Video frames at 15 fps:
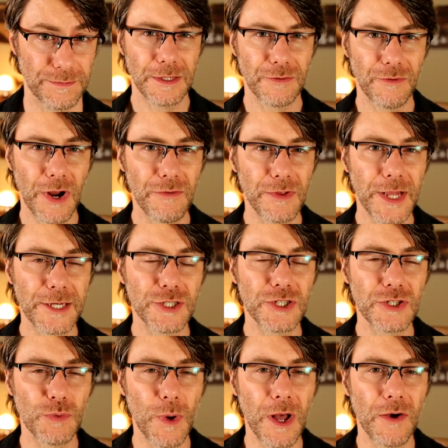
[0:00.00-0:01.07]
In
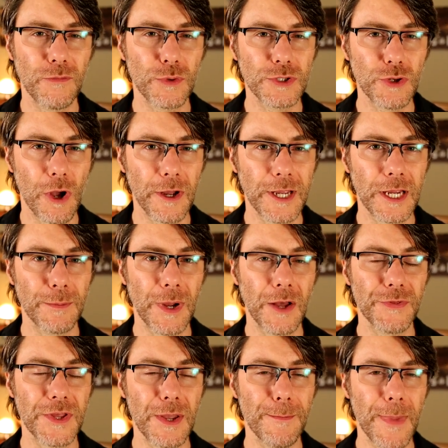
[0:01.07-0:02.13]
Revelation 12, we're talking
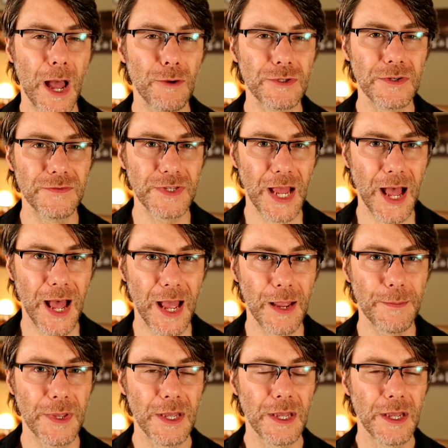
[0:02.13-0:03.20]
about the amount of time